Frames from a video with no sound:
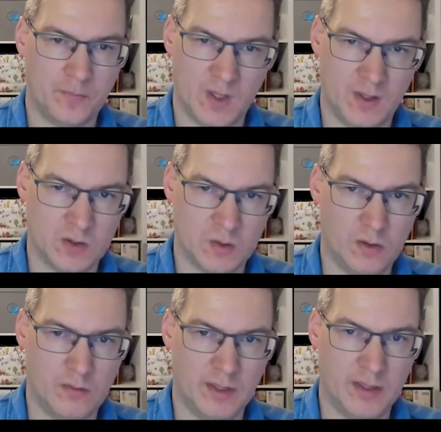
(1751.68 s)
It's
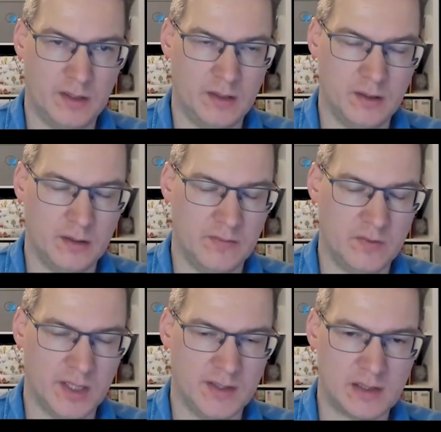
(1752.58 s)
already here, and if you
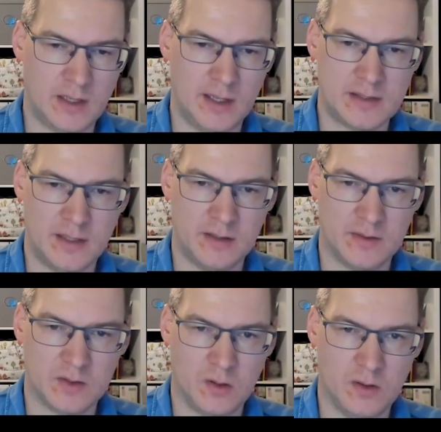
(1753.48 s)
get the slides later,
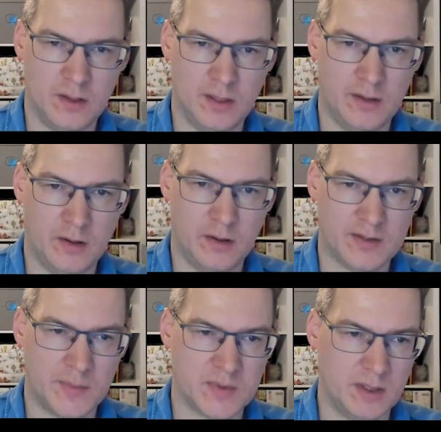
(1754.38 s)
it's all the
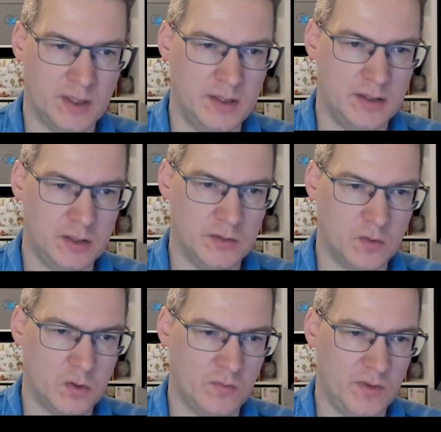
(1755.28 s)
steps are in here
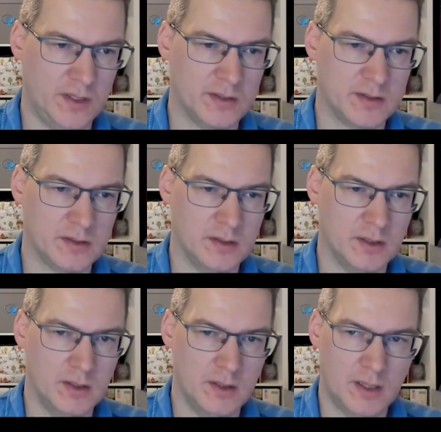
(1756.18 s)
for convenience.
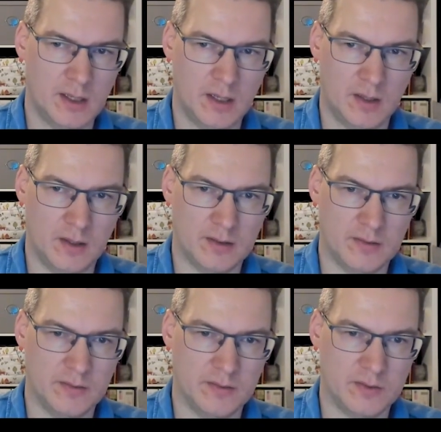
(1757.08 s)
I
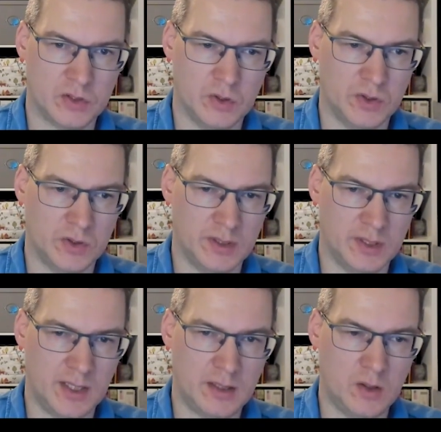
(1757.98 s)
showed you the
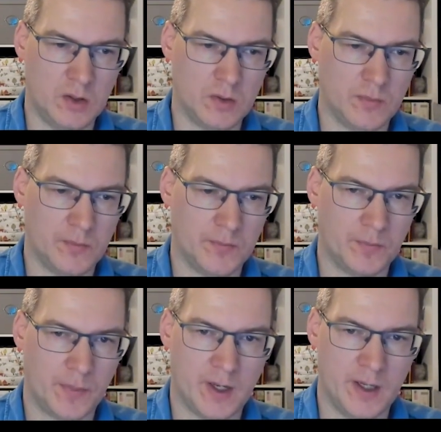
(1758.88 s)
catalog,
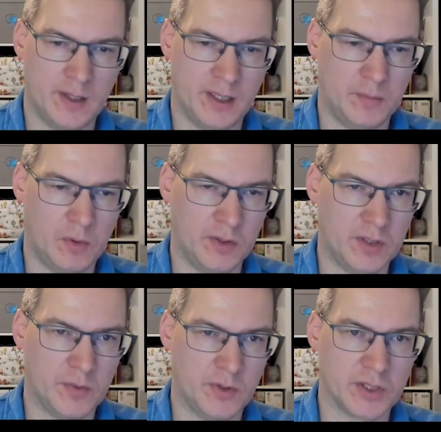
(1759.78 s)
and I deployed
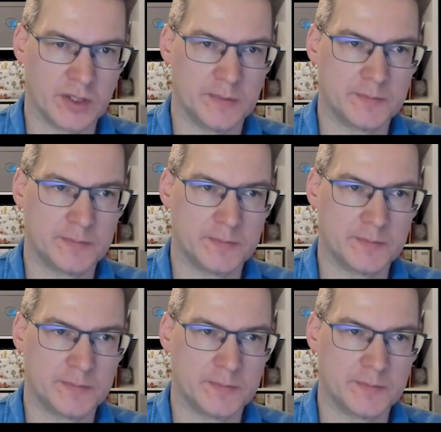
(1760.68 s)
the project.